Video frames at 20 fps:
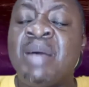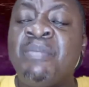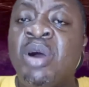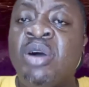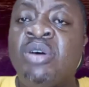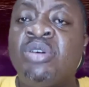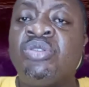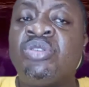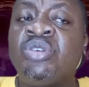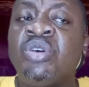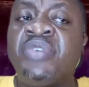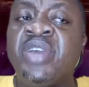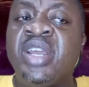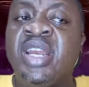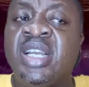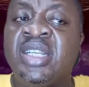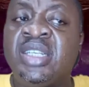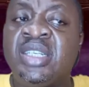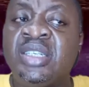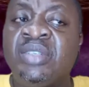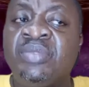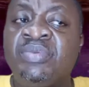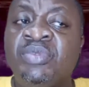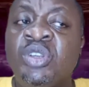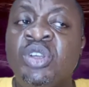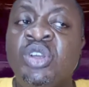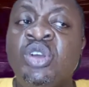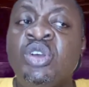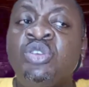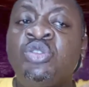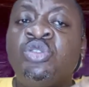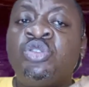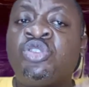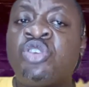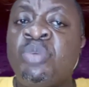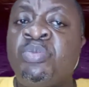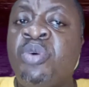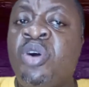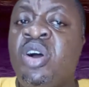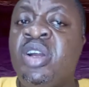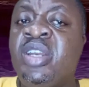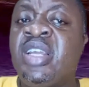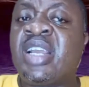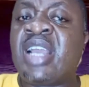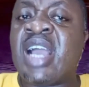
amount of energy to support the